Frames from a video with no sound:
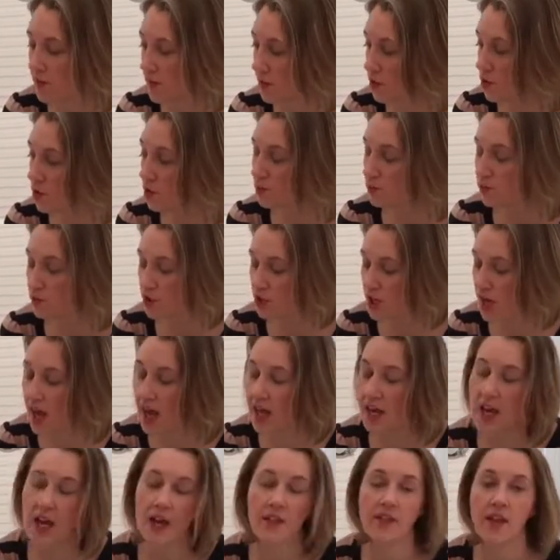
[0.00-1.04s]
normal
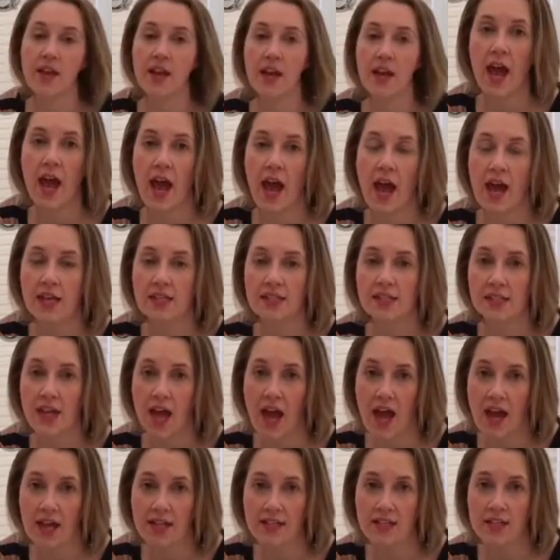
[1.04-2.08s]
gel, and has
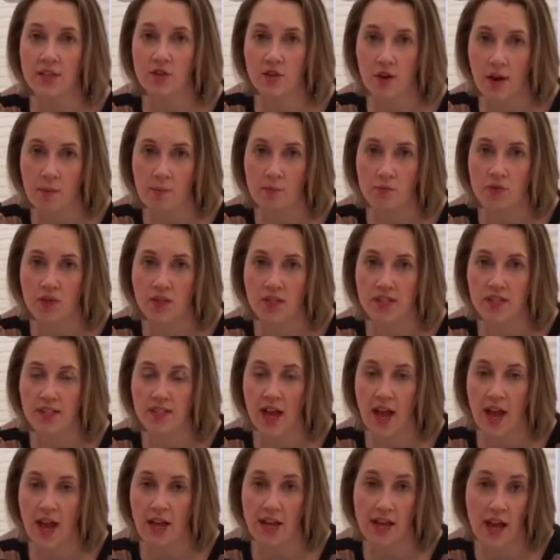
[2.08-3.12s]
added cranberries
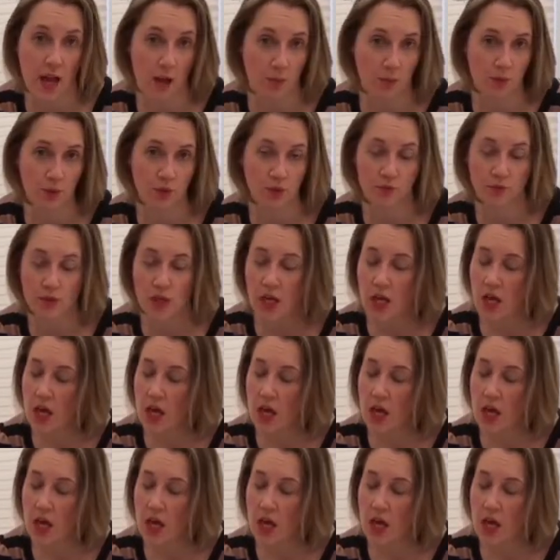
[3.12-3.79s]
and apple.